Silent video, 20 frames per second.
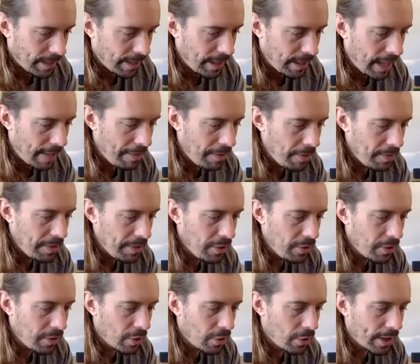How about we
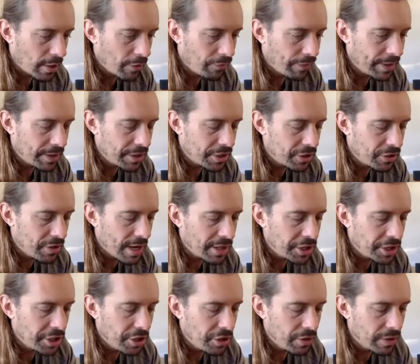do a quick wrist
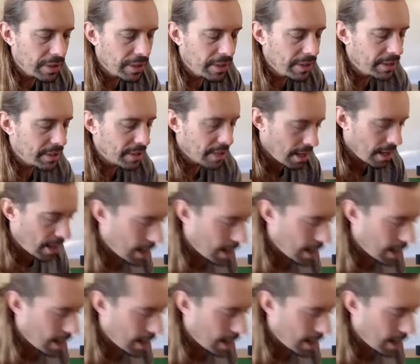stretch, yogis?